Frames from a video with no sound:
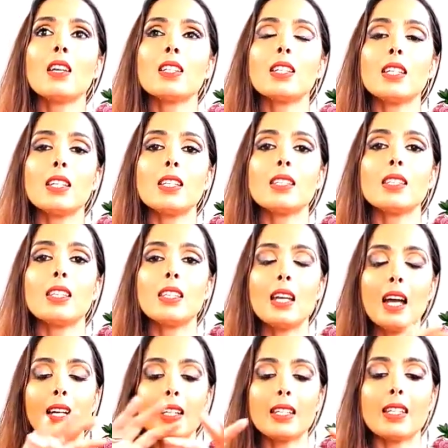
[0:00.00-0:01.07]
she's in the
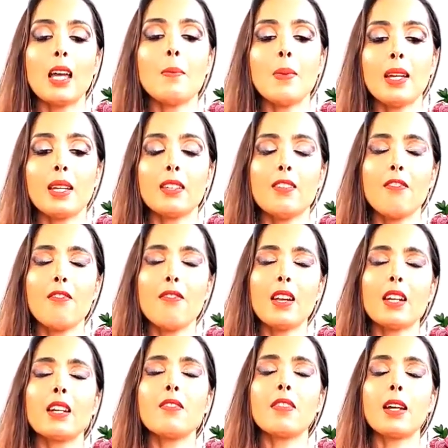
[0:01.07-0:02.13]
academic in a
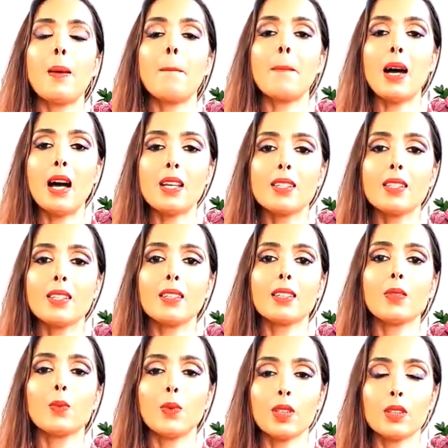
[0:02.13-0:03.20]
very, very
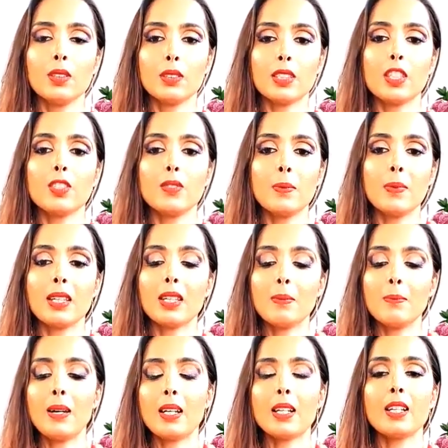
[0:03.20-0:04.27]
masculine world, extremely
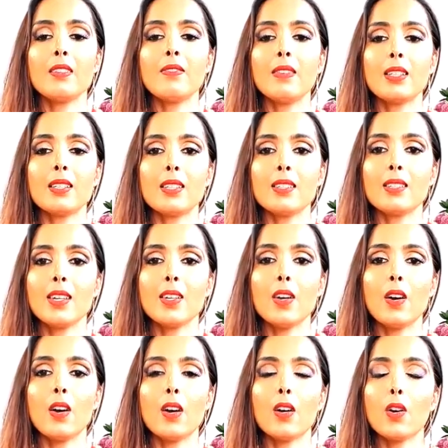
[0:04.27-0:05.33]
competitive, and she said
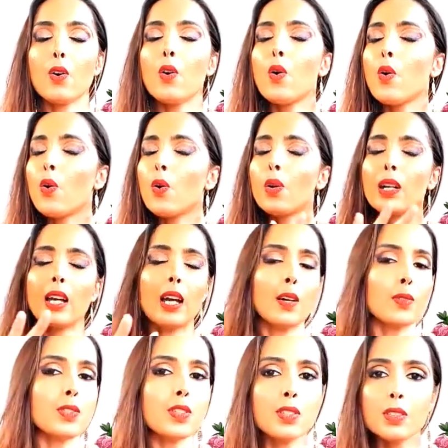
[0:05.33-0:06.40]
her whole
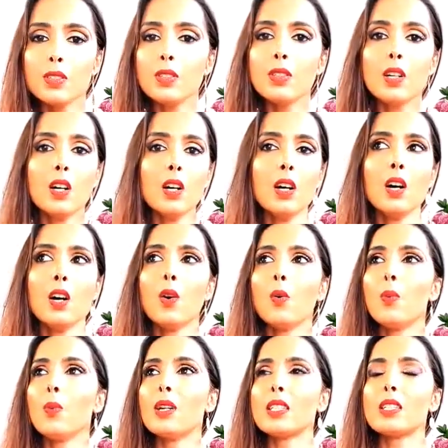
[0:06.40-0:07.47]
council
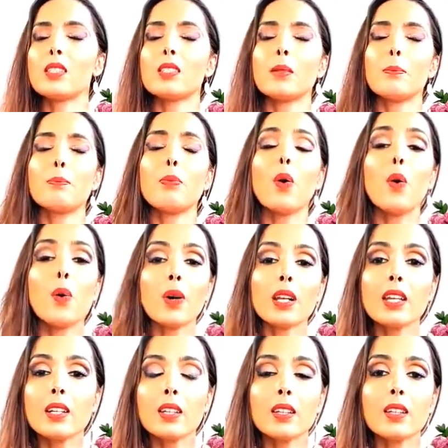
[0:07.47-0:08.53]
was
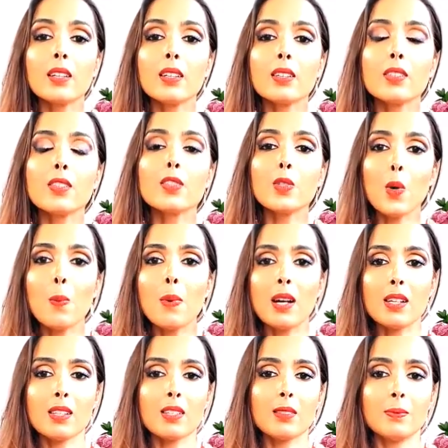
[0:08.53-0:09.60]
supporting her so
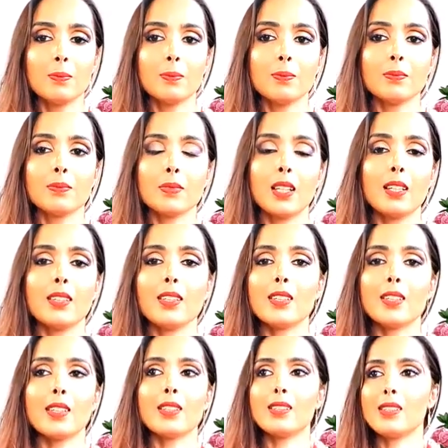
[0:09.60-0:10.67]
much, telling
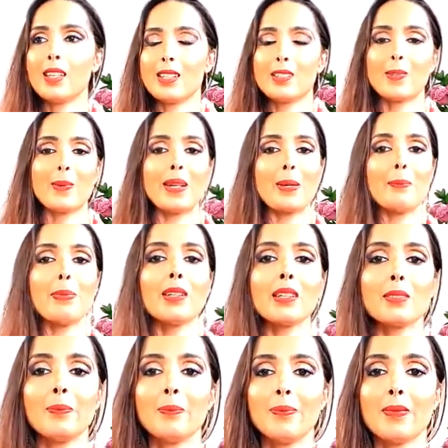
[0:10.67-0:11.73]
her like to write a
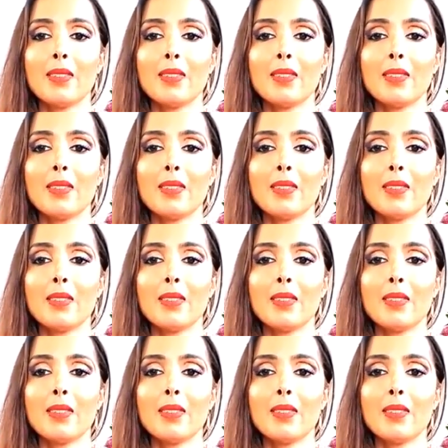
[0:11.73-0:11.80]
book.